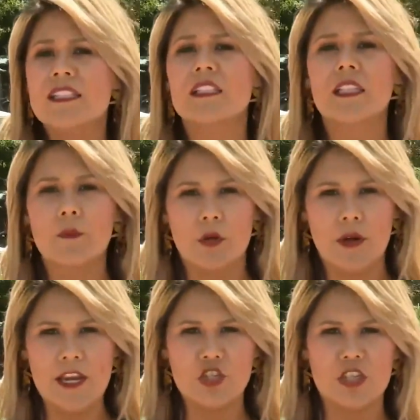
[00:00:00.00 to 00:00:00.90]

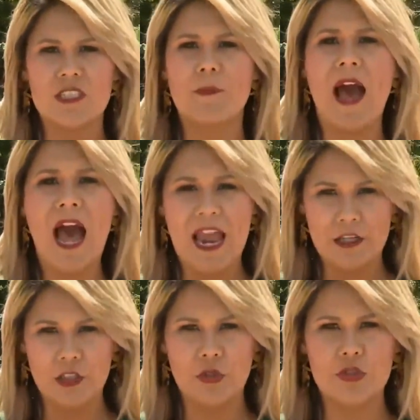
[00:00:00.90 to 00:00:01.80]
deliberations
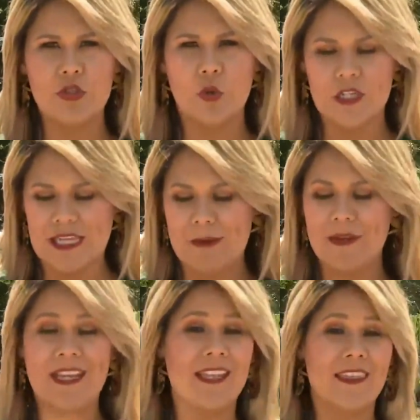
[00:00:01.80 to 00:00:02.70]
behind closed doors and
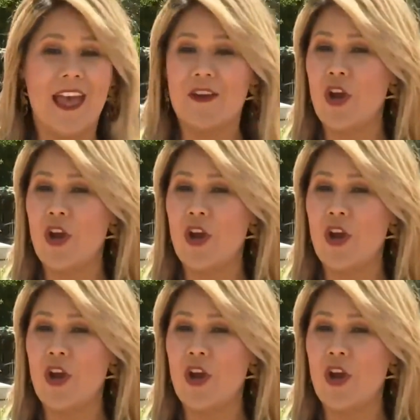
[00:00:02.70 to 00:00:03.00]
begin that.